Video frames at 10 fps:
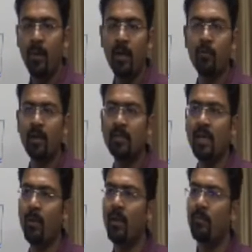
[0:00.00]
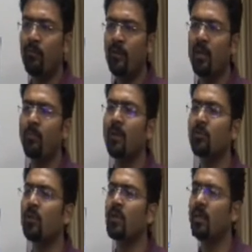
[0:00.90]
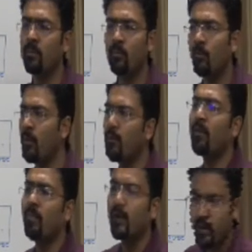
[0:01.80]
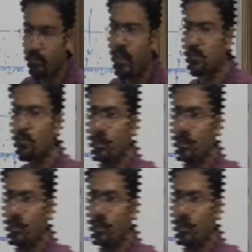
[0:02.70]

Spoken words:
for example, in 15 minutes or 30, or maybe like 1 hour, maximum 1 hour.